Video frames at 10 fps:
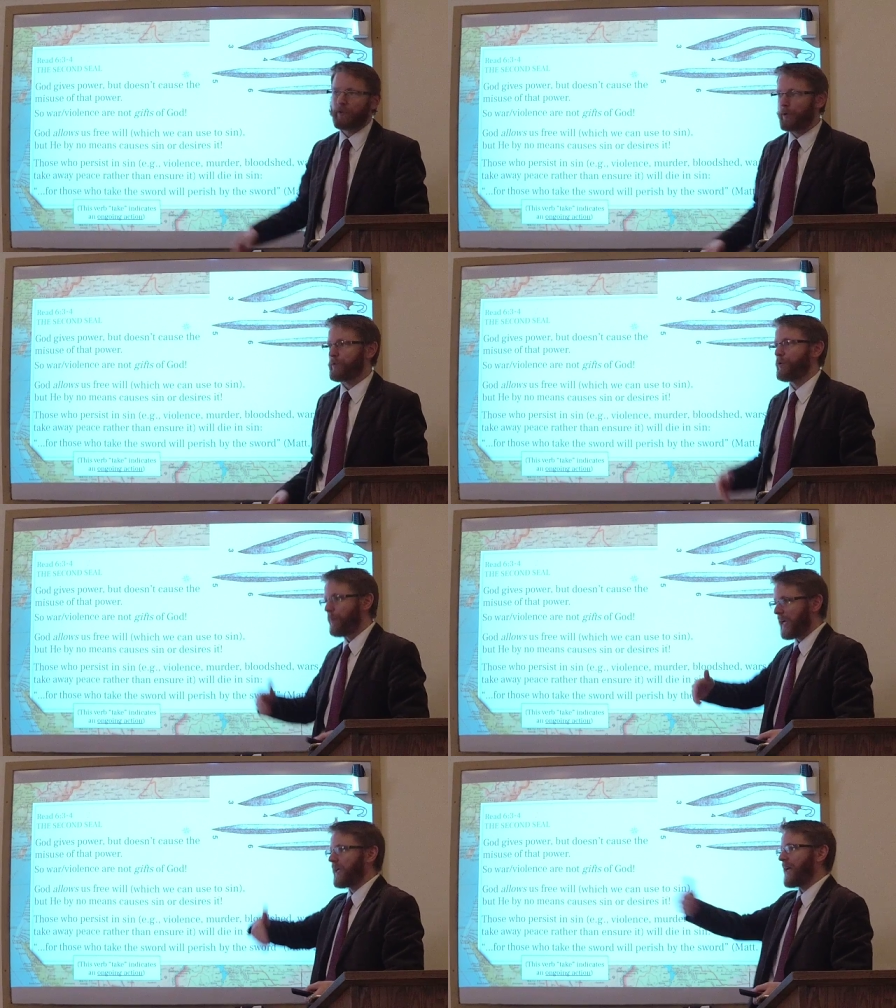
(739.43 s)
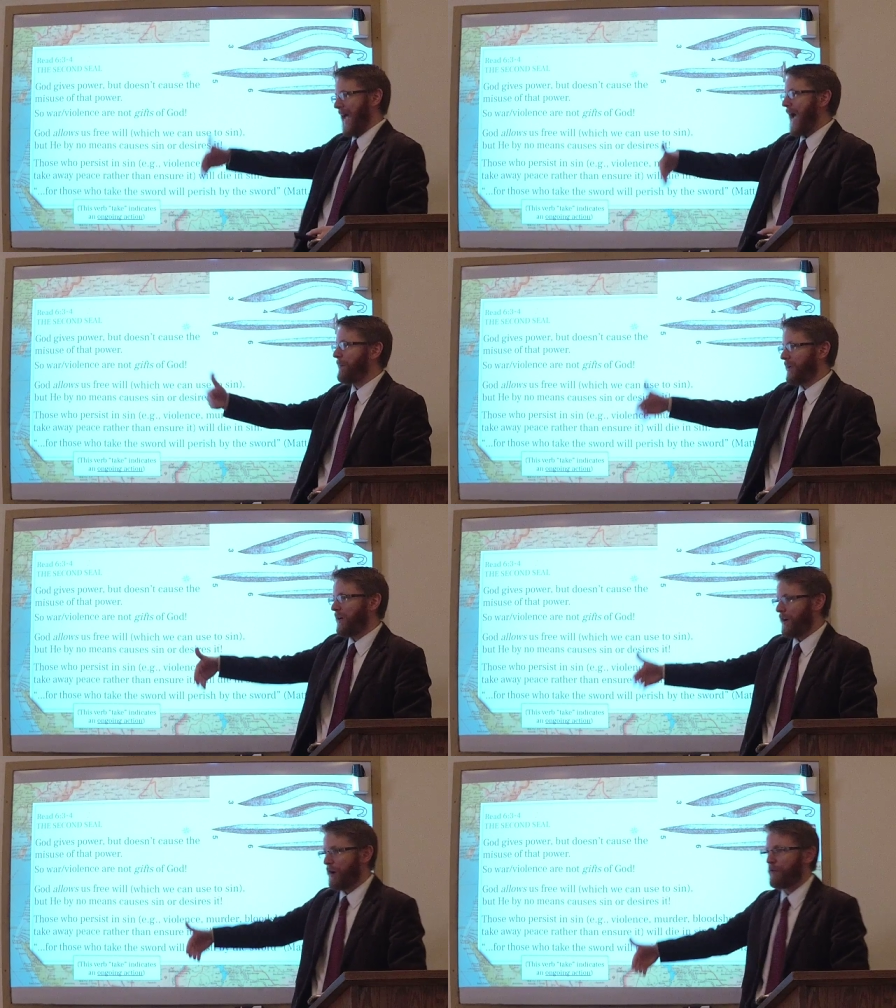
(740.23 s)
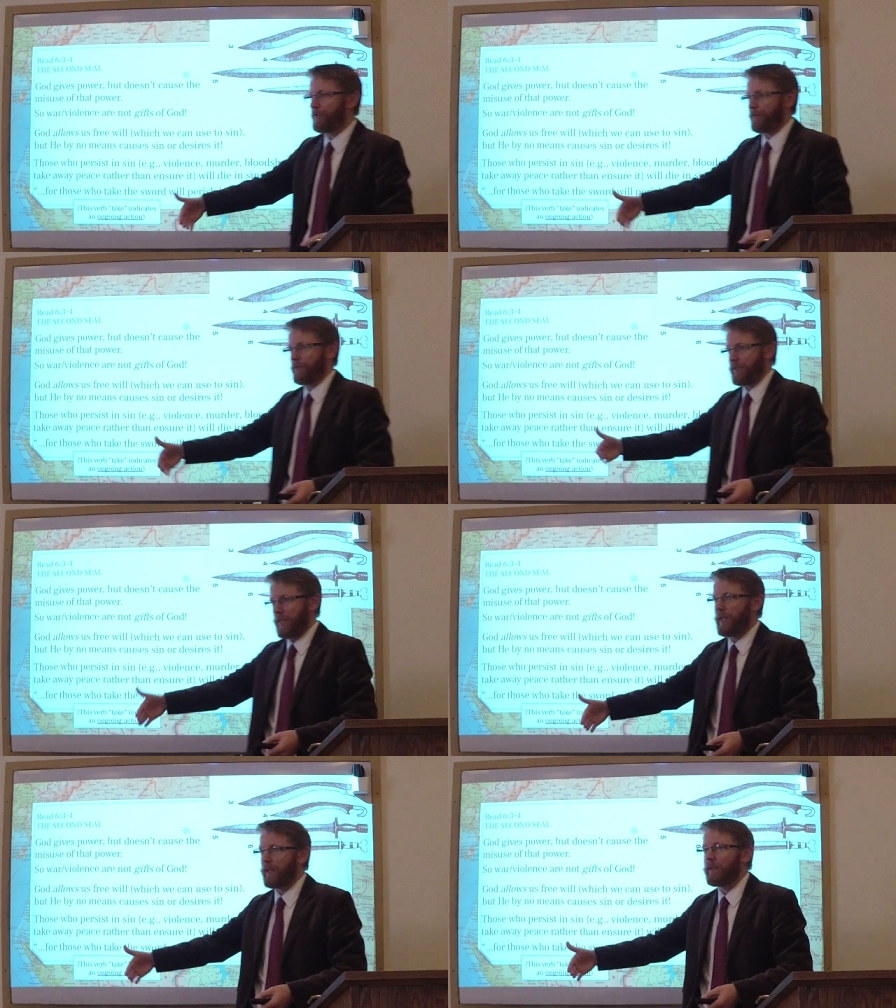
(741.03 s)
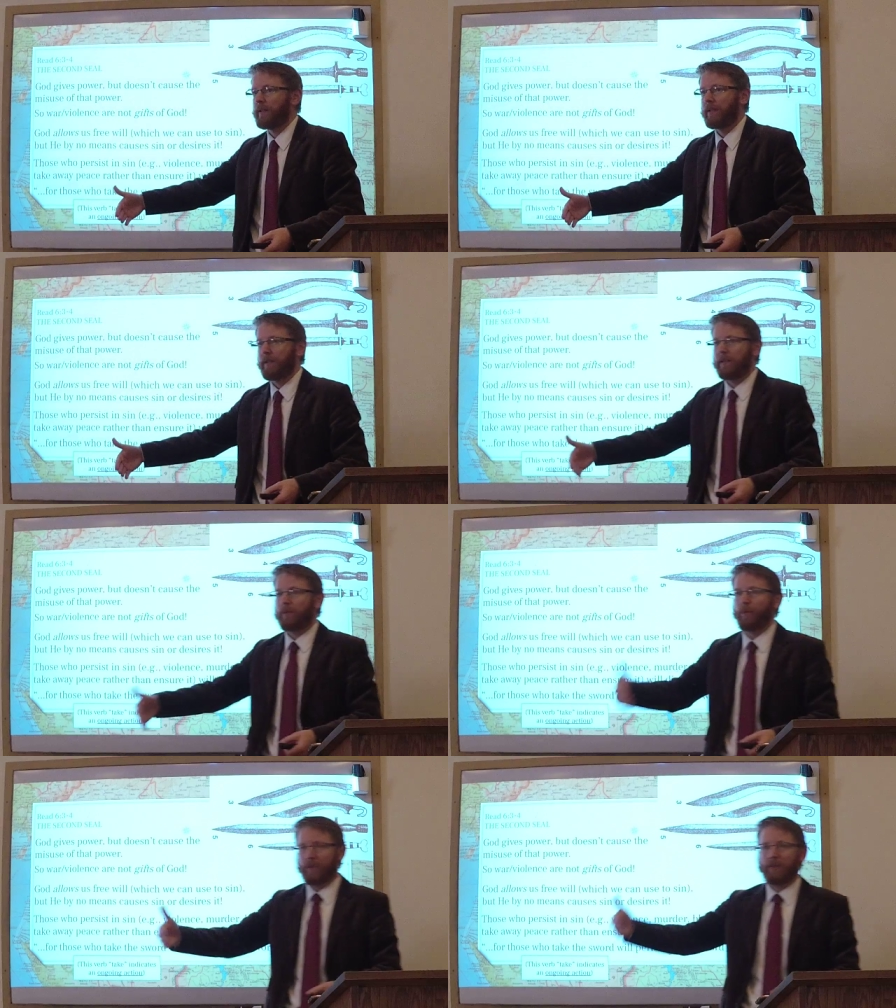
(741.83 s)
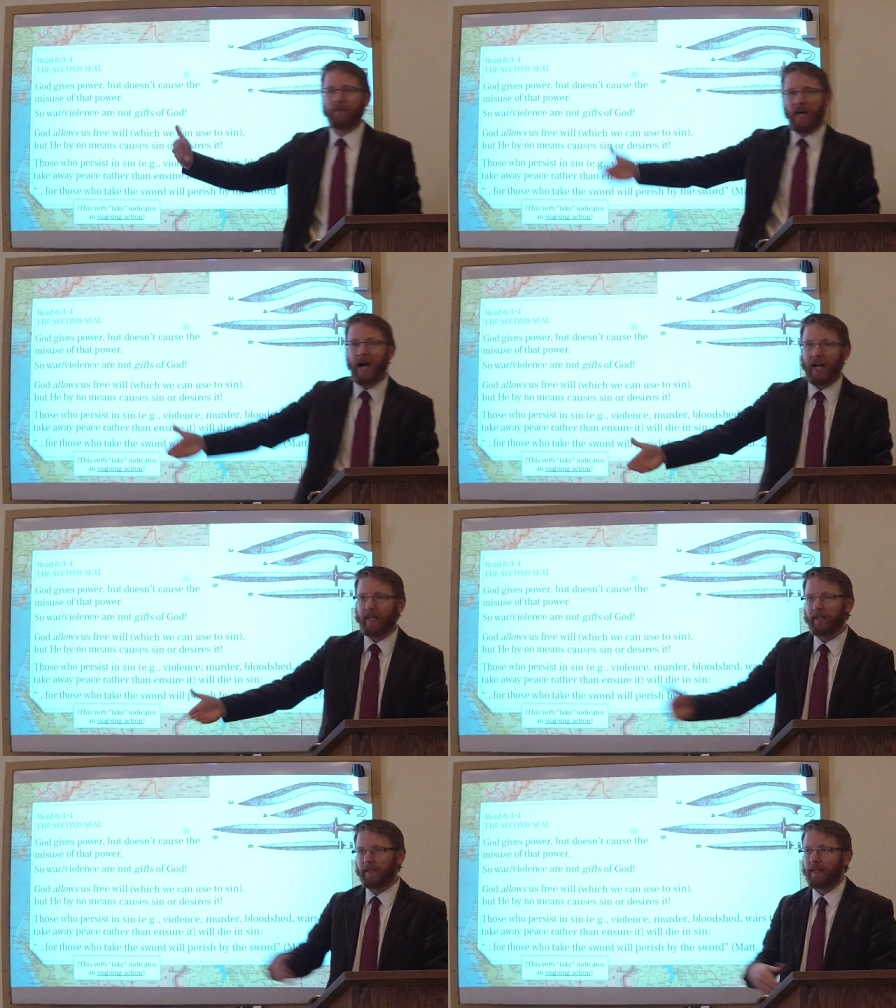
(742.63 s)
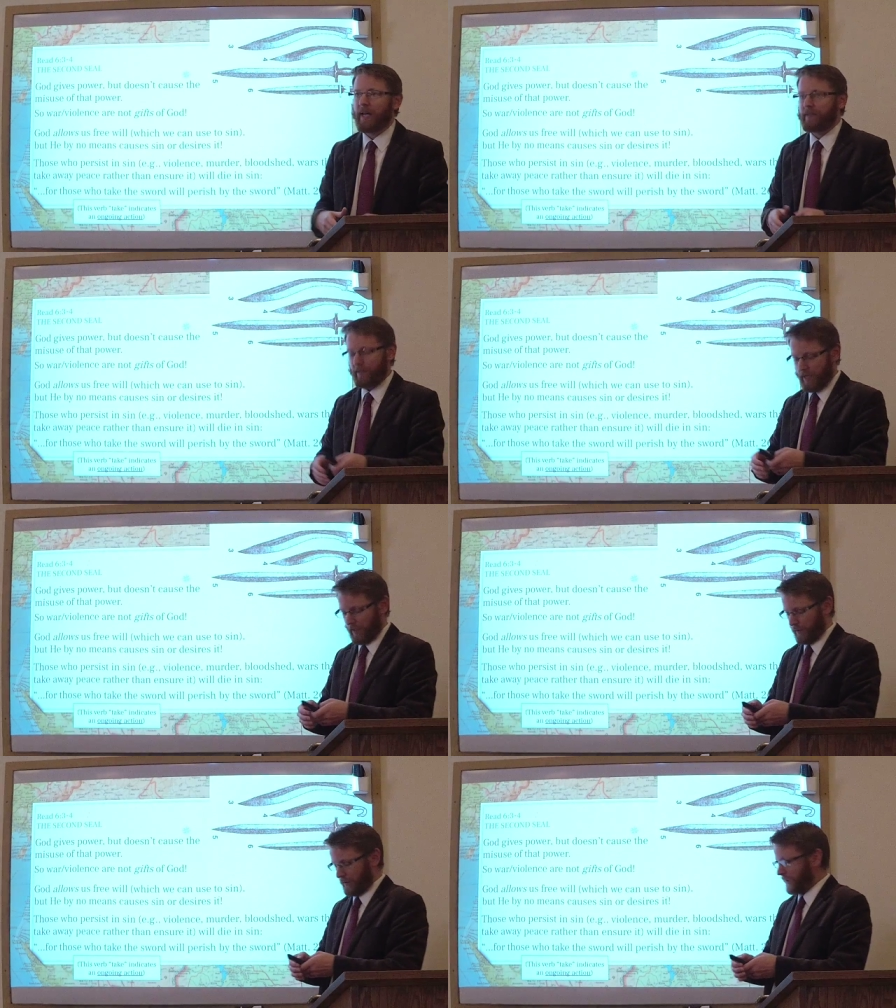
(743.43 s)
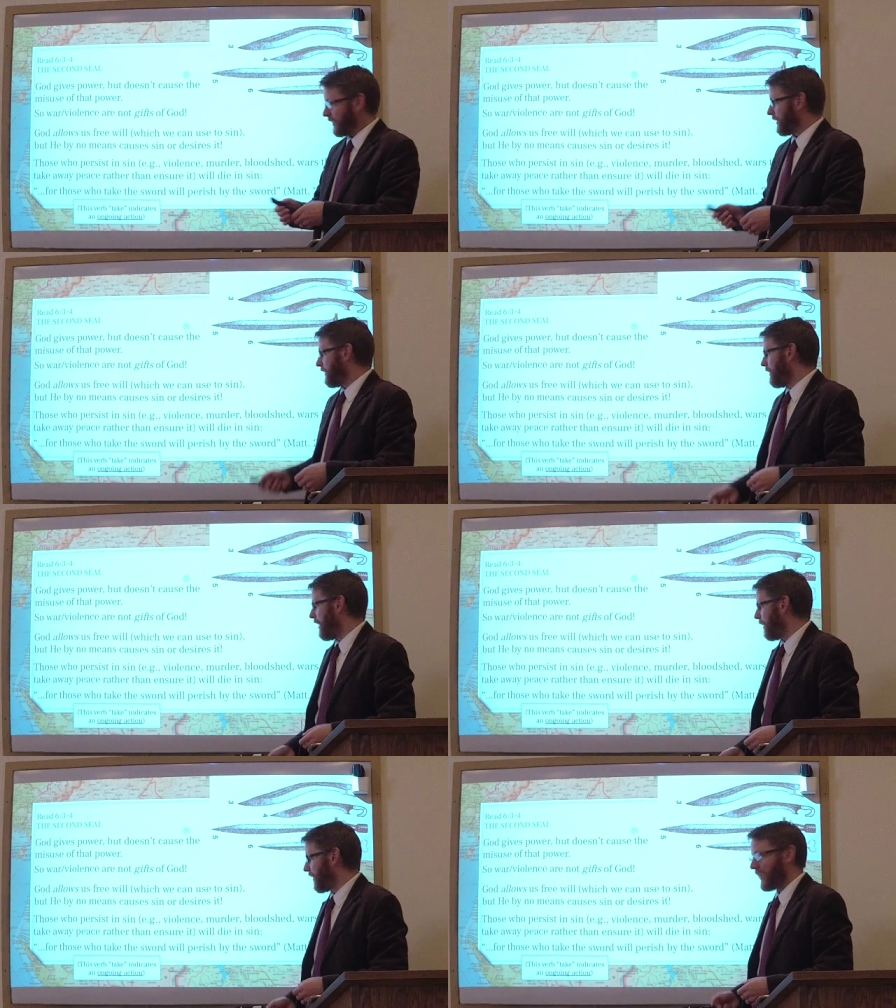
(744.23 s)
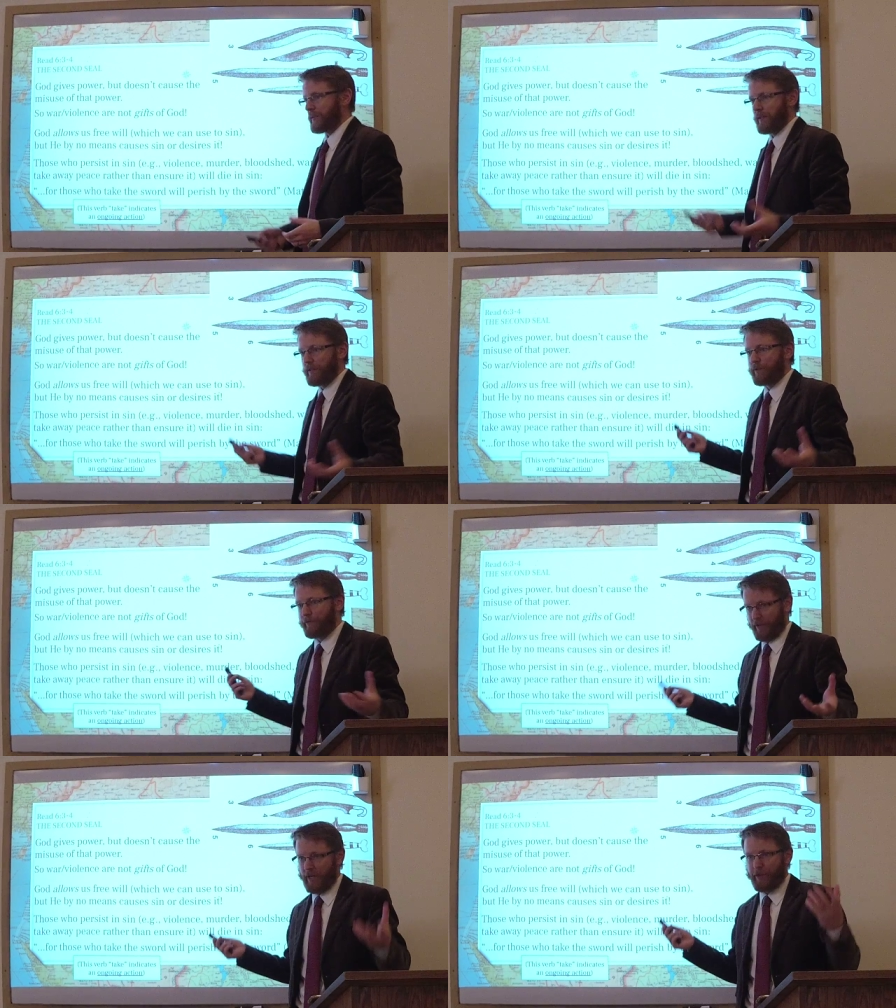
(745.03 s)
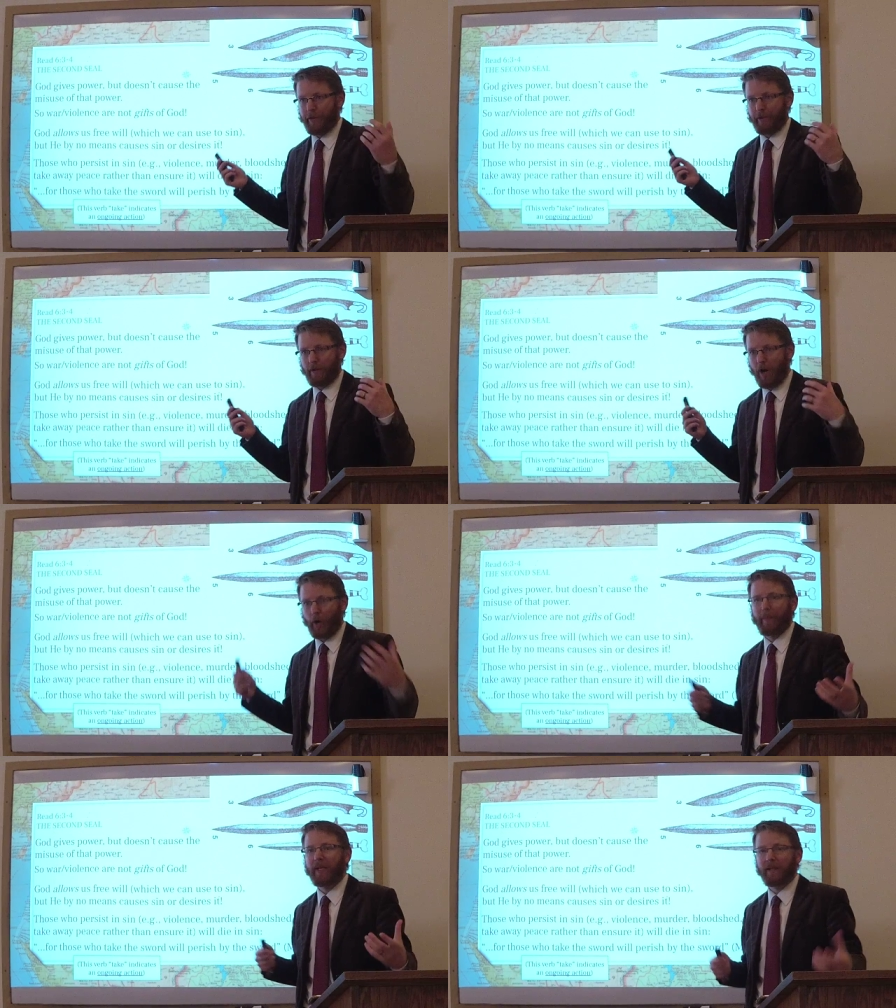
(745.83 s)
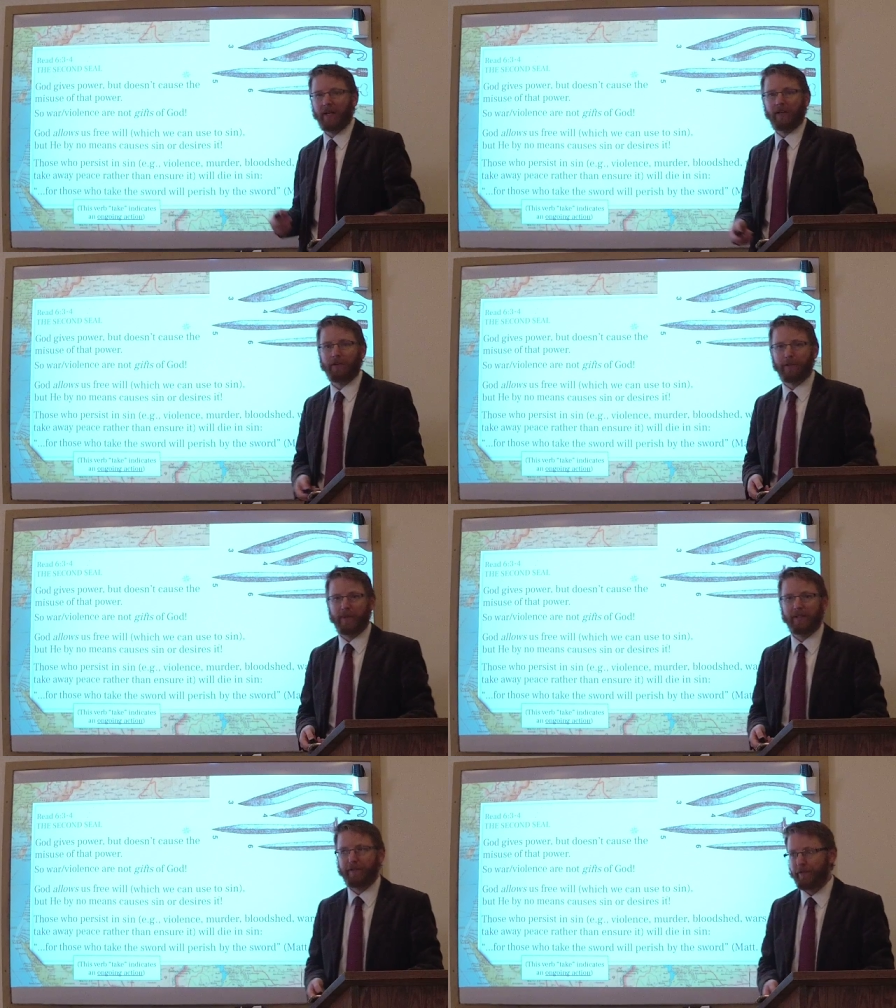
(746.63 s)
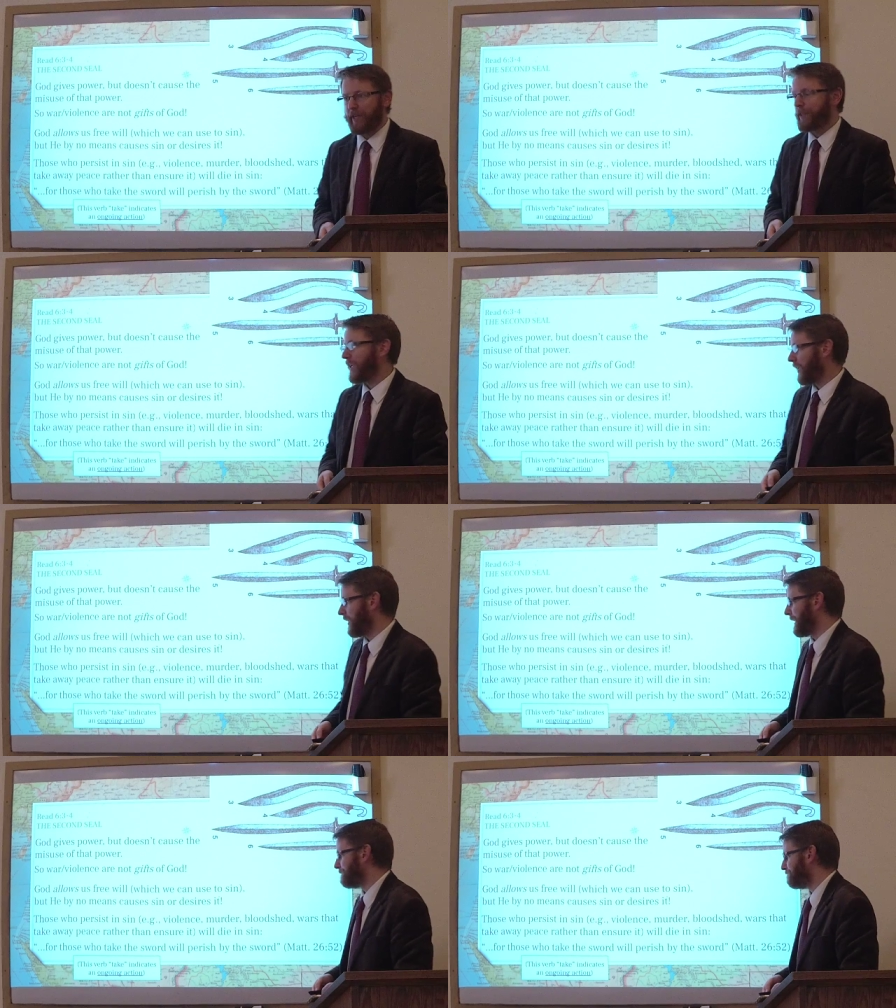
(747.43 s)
Those who make it a habit of sin will die in that sin uh, because it is faith harming and ultimately faith killing.